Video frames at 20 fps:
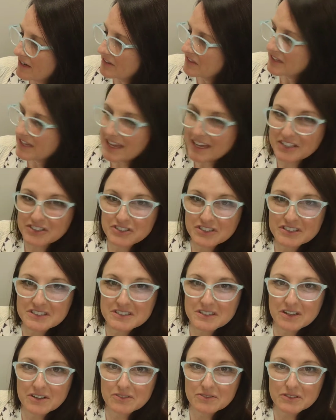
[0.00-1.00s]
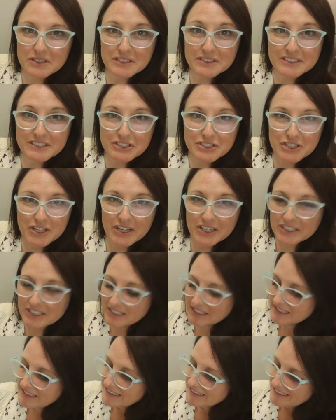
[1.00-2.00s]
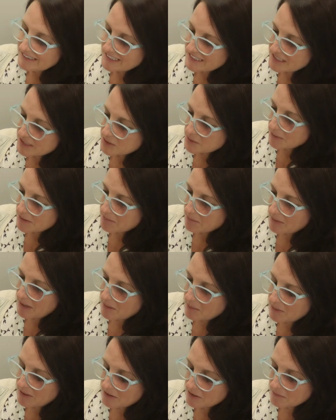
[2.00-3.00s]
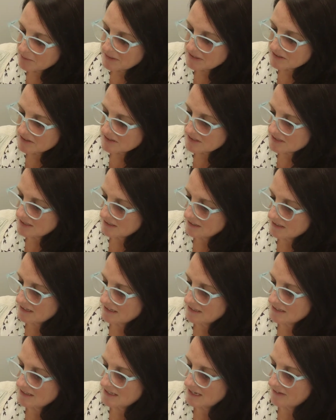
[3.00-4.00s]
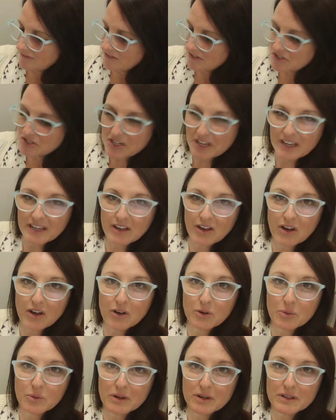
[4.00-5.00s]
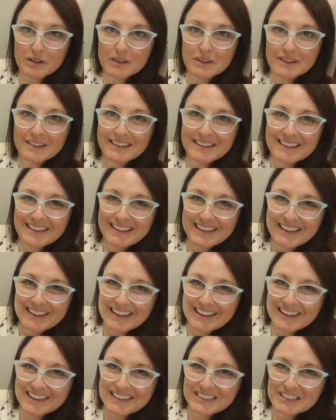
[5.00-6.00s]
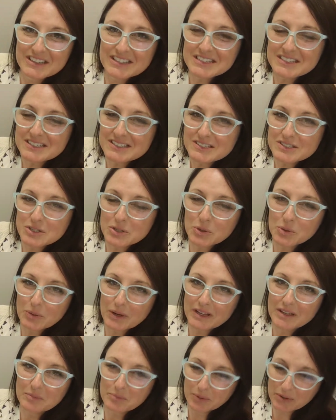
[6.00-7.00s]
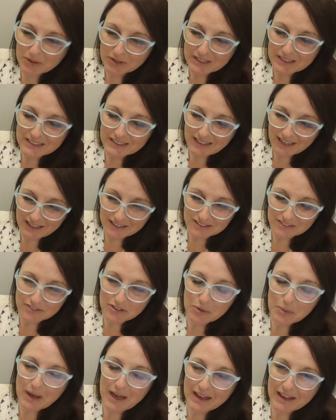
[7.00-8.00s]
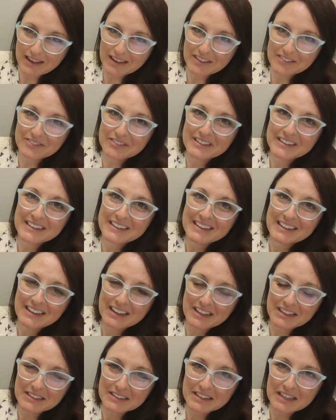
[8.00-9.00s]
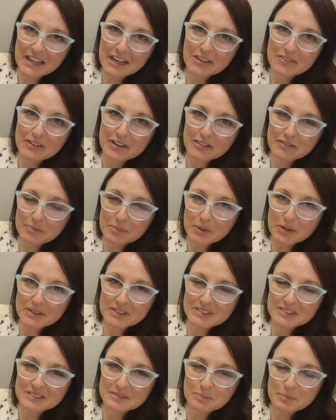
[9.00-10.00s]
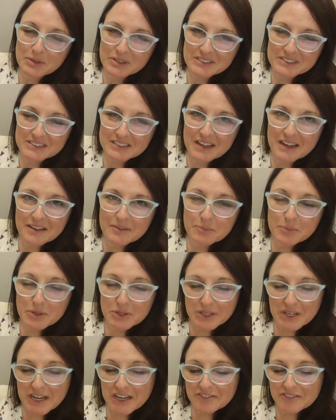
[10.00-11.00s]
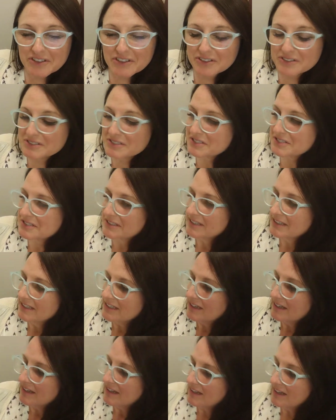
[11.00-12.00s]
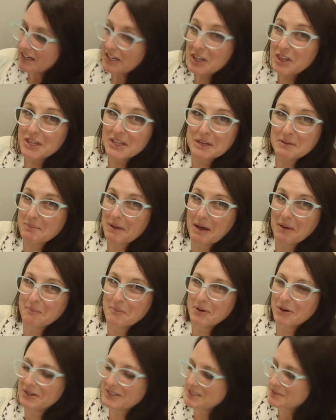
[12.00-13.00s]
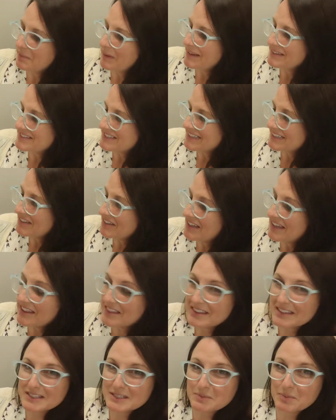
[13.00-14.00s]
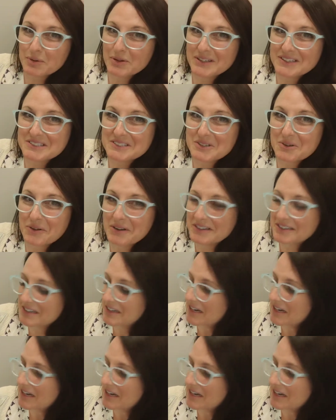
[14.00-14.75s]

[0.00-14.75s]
at the Edges of Literature. And it's written by Peter Mendelsund and David J. Alworth. And this is a great book, again, if you have a love of books, book covers, anything about books, basically, this book is going to